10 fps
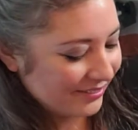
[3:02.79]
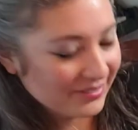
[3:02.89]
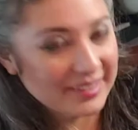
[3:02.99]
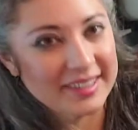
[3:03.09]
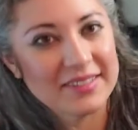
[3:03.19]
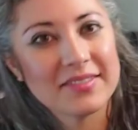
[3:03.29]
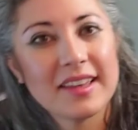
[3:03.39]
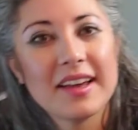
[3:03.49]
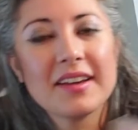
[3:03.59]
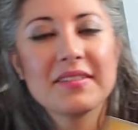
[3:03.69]
really,
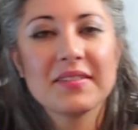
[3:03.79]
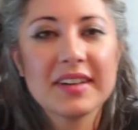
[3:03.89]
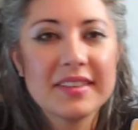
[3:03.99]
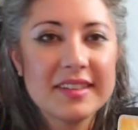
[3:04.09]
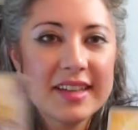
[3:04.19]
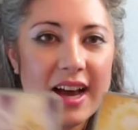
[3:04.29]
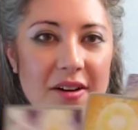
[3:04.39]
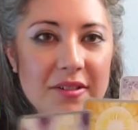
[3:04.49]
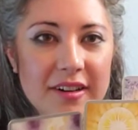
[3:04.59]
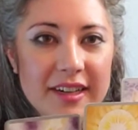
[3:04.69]
we've got the
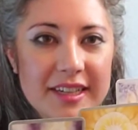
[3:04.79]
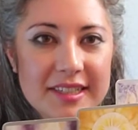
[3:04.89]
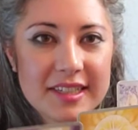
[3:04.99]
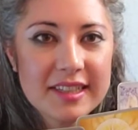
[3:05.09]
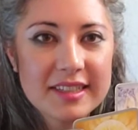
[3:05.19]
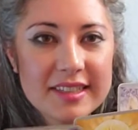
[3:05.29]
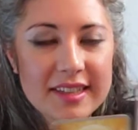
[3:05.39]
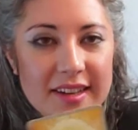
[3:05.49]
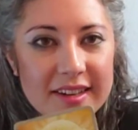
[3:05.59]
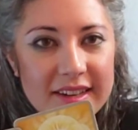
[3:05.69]
Tower into the
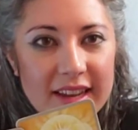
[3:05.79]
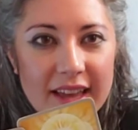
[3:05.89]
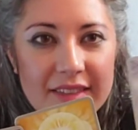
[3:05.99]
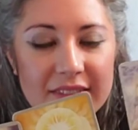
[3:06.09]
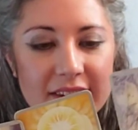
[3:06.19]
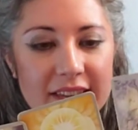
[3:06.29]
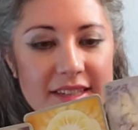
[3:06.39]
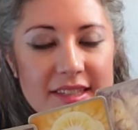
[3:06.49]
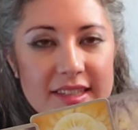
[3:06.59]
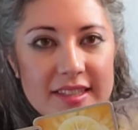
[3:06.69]
Sun and then
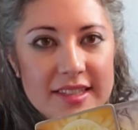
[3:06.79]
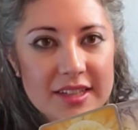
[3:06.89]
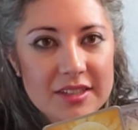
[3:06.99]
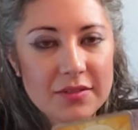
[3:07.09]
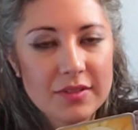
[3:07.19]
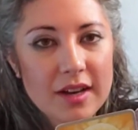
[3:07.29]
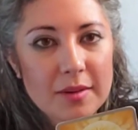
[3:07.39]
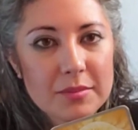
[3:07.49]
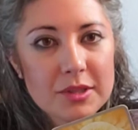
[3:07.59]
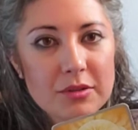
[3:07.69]
into the Six of
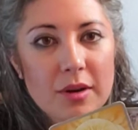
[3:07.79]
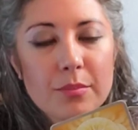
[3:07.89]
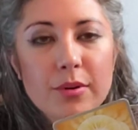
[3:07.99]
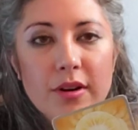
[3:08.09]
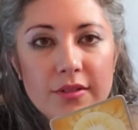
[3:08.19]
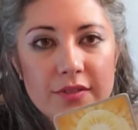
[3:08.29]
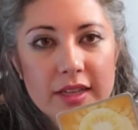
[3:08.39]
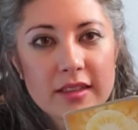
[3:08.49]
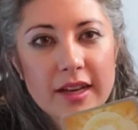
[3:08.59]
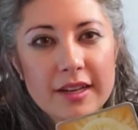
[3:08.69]
Cups. So a
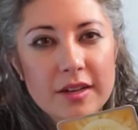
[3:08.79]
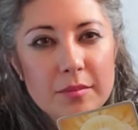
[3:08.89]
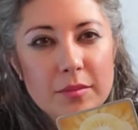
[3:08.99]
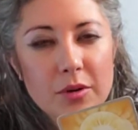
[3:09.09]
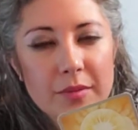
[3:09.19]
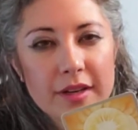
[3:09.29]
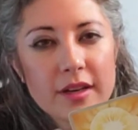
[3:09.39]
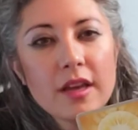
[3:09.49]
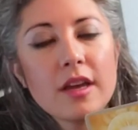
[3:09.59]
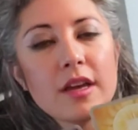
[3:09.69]
perfect lighten-up moment.
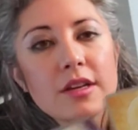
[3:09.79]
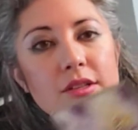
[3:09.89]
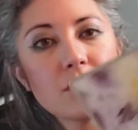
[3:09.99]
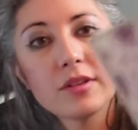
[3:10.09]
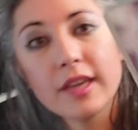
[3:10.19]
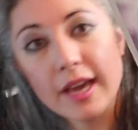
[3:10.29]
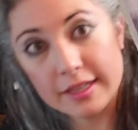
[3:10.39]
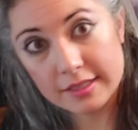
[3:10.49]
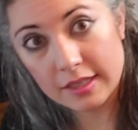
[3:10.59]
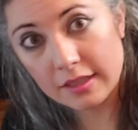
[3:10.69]
So
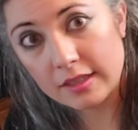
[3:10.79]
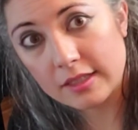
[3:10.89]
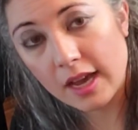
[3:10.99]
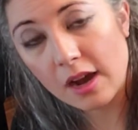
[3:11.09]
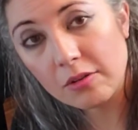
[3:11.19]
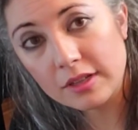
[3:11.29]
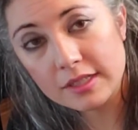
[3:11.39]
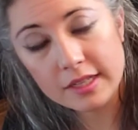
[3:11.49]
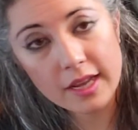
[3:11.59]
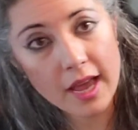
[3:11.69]
yes, the Tower
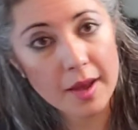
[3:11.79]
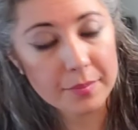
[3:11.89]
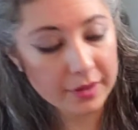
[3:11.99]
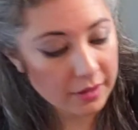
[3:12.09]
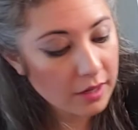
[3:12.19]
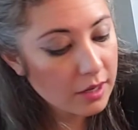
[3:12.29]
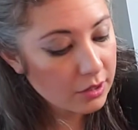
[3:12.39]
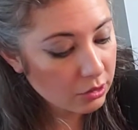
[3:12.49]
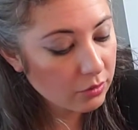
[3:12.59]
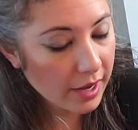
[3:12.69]
did happen.
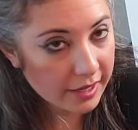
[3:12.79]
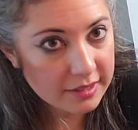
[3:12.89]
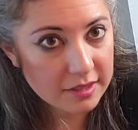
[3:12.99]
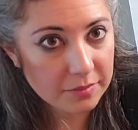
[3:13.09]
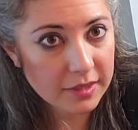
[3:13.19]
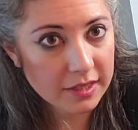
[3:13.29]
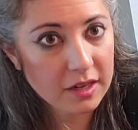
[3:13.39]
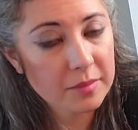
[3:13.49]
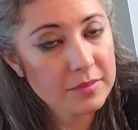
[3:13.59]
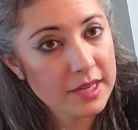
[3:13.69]
You had something
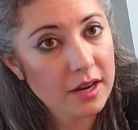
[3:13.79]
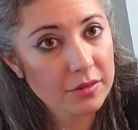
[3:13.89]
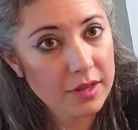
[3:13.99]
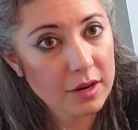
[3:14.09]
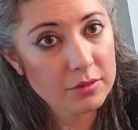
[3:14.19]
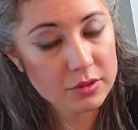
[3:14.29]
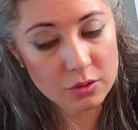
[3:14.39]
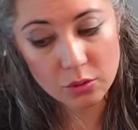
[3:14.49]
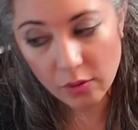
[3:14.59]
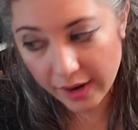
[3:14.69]
come down that was
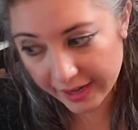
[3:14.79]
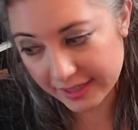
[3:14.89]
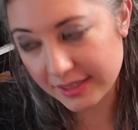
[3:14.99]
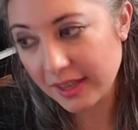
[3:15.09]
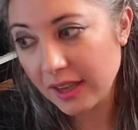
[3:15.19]
quite